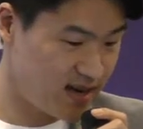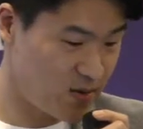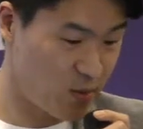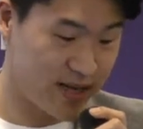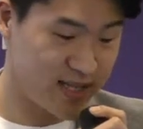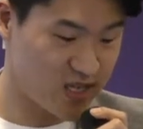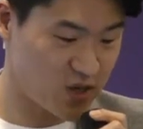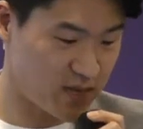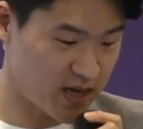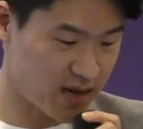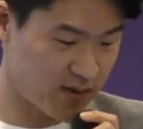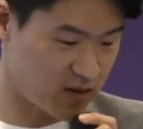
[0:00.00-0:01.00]
when did you
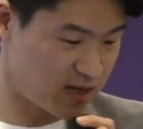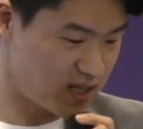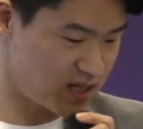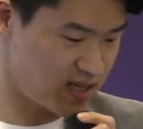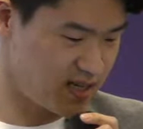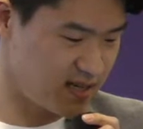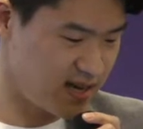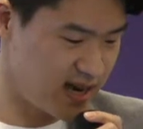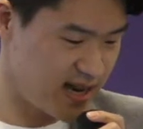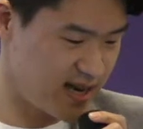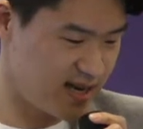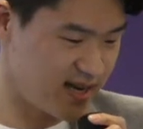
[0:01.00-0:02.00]
become a Christian?
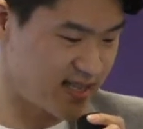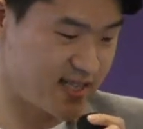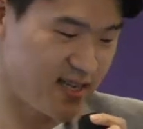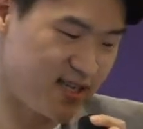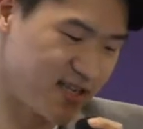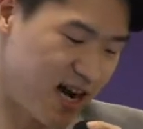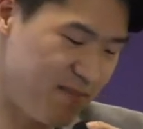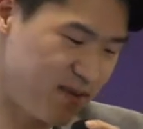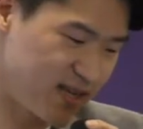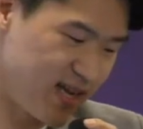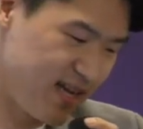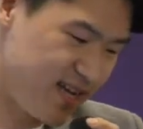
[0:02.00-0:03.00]
And it's a little
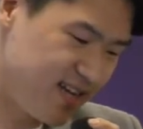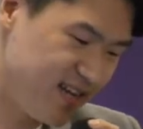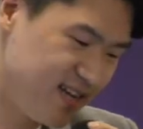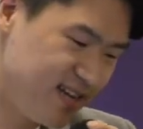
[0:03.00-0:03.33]
complicated.